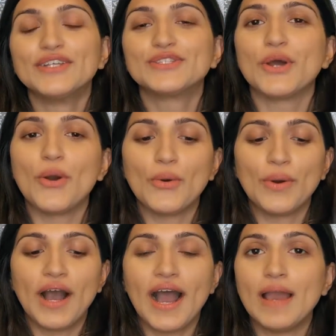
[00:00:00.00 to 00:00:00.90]

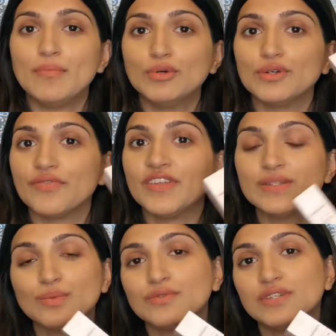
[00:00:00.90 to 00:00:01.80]
So I bought
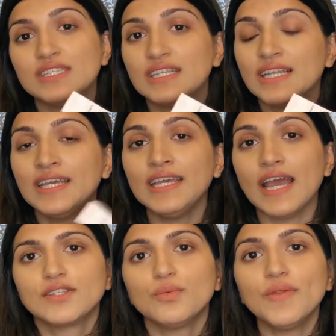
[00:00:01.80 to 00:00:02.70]
this one recently.
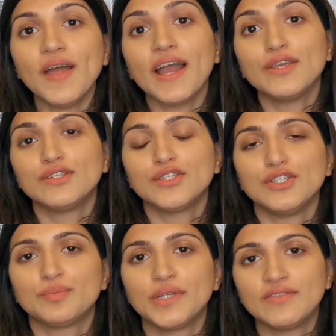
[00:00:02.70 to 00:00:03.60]
So the one that I used to
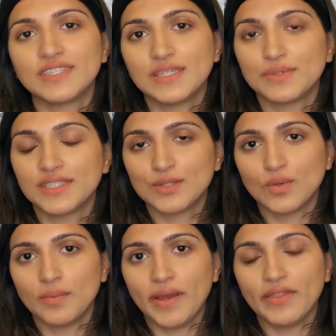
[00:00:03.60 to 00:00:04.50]
use previously was this
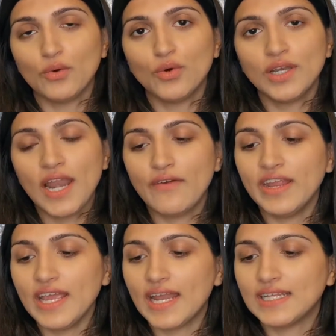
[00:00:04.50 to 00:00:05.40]
one by The
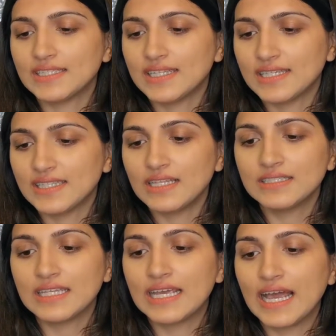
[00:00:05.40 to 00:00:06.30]
Ordinary, and it's their
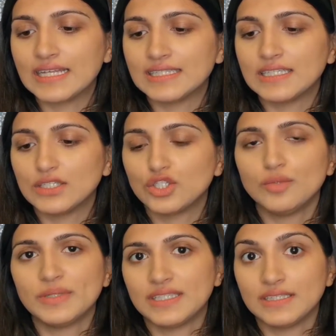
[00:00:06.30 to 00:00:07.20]
Salicylic Acid
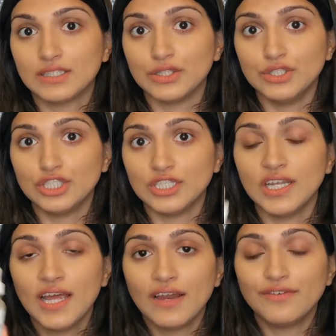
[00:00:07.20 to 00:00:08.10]
2% solution.
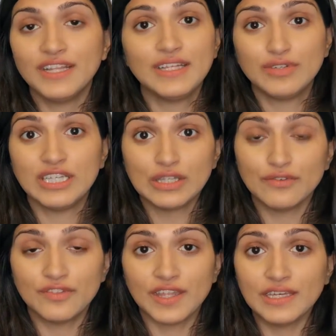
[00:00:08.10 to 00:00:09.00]
Really, really
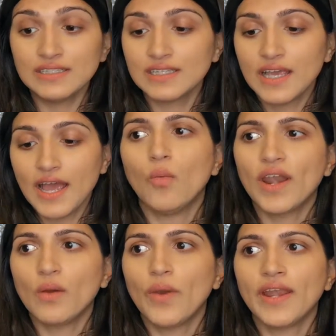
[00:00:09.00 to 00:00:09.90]
loved this. And when
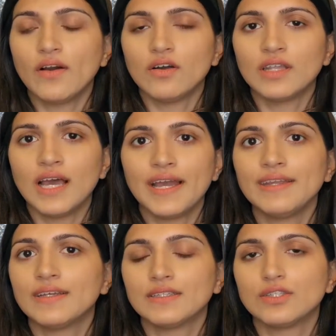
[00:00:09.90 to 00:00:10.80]
I went
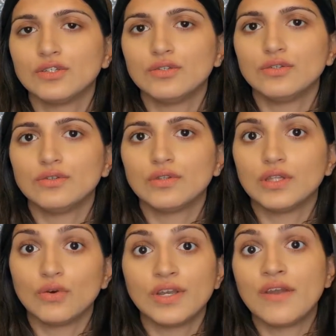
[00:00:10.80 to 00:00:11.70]
online to
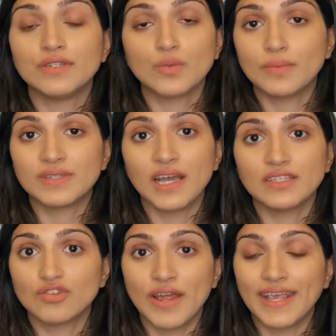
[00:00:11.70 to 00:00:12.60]
The Ordinary's website
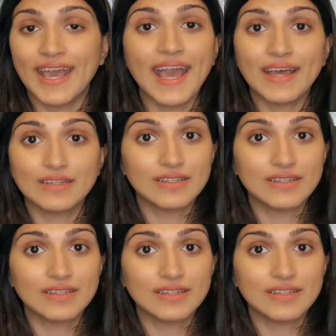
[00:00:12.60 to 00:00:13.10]
to try and get